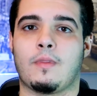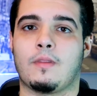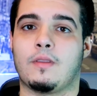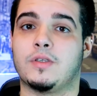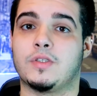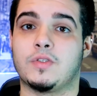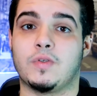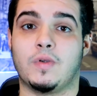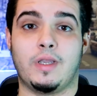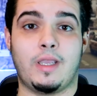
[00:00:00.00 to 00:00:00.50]

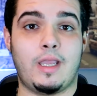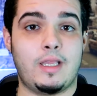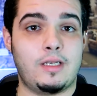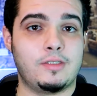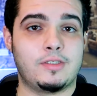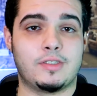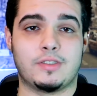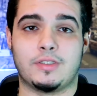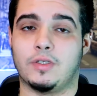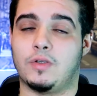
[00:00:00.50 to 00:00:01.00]
So again,
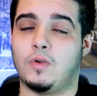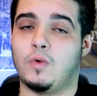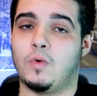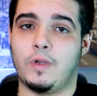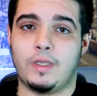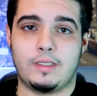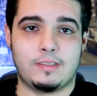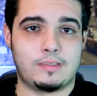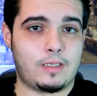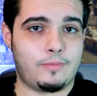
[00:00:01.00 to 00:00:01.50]
just a
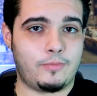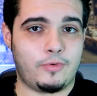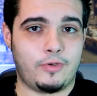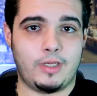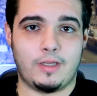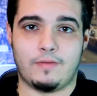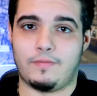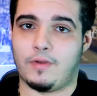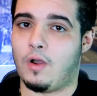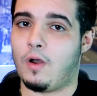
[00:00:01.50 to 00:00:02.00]
quick summary
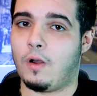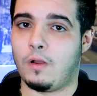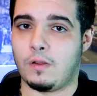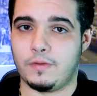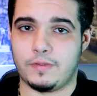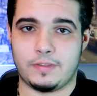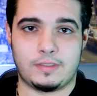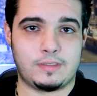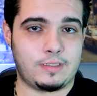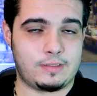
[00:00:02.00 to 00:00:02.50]
of all
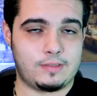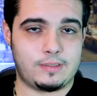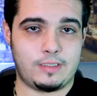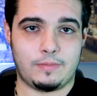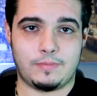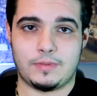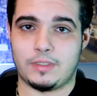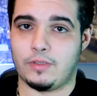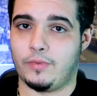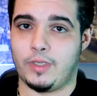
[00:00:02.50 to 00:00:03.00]
the 6
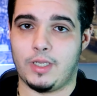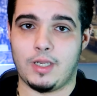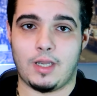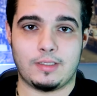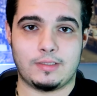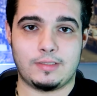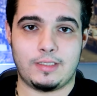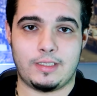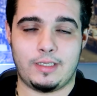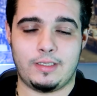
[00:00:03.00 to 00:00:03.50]
tips that we
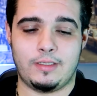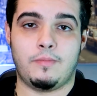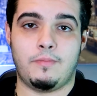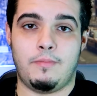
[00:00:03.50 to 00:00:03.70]
got today.